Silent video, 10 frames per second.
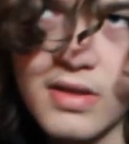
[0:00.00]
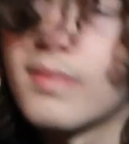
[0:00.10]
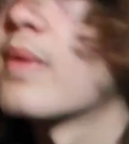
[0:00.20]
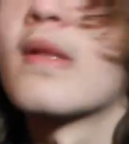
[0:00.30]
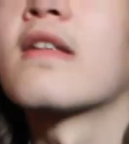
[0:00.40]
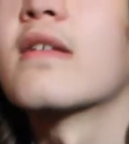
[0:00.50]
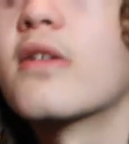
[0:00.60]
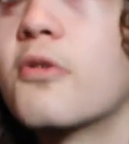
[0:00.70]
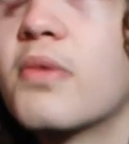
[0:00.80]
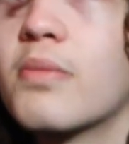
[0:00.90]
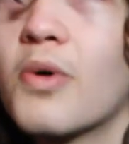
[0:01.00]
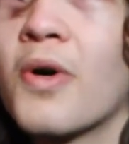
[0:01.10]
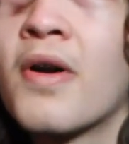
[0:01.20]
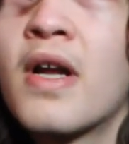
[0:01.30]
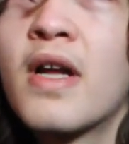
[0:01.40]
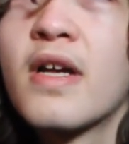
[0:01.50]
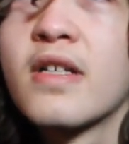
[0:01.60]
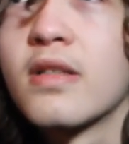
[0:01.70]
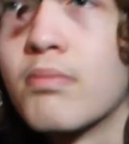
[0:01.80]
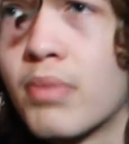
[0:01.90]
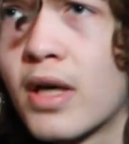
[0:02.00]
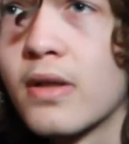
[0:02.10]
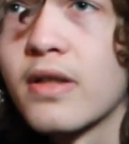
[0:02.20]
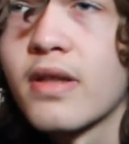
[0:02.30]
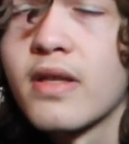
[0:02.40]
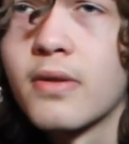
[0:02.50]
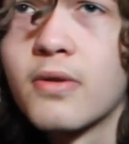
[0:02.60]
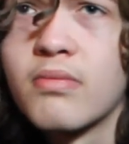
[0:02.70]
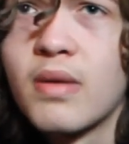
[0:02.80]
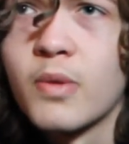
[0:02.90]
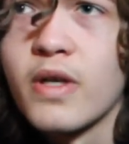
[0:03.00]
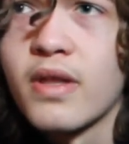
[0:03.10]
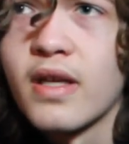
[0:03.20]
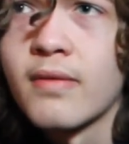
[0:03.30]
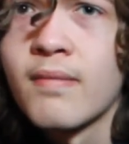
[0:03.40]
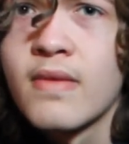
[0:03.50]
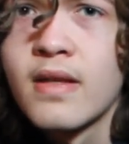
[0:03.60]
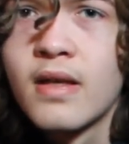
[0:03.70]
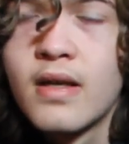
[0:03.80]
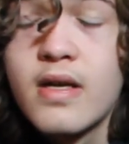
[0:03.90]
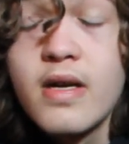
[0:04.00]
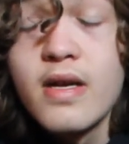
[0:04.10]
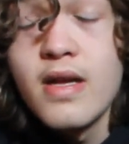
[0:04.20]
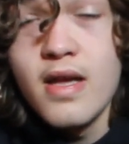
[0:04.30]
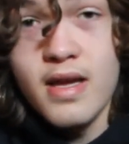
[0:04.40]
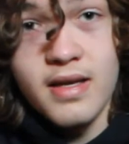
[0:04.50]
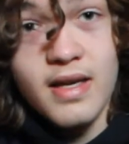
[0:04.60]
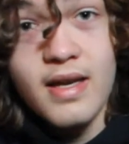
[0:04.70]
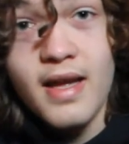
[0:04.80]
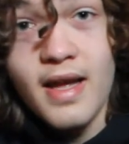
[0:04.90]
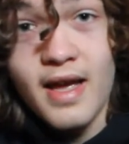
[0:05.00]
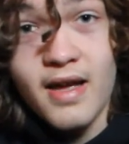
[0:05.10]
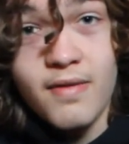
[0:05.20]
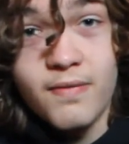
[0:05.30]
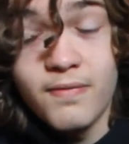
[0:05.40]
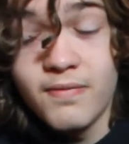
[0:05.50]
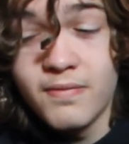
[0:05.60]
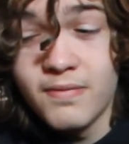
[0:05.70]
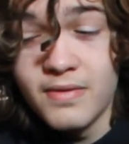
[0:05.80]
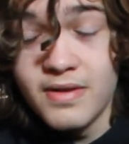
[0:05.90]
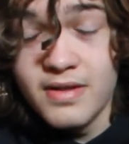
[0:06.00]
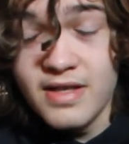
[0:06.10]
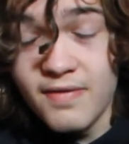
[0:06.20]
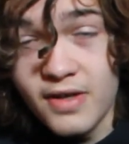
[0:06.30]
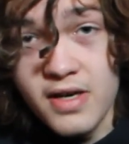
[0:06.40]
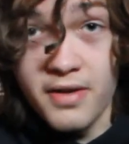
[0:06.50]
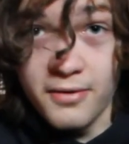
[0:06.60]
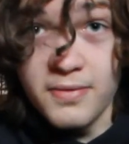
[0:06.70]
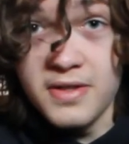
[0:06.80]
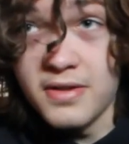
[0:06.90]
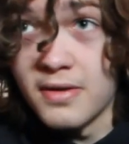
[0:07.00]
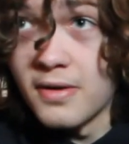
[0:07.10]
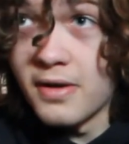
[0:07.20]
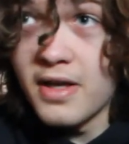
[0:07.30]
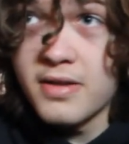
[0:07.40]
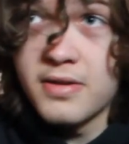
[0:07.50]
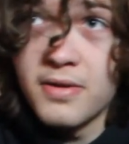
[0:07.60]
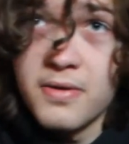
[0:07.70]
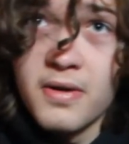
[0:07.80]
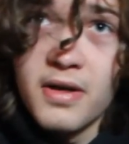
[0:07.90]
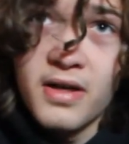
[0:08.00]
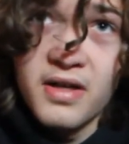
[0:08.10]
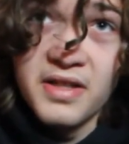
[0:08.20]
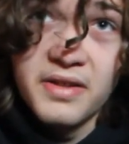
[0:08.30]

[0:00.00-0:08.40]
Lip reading: Maybe that's a little bit more symbolic than the whole memory thing. And I have even another reason. Okay, so a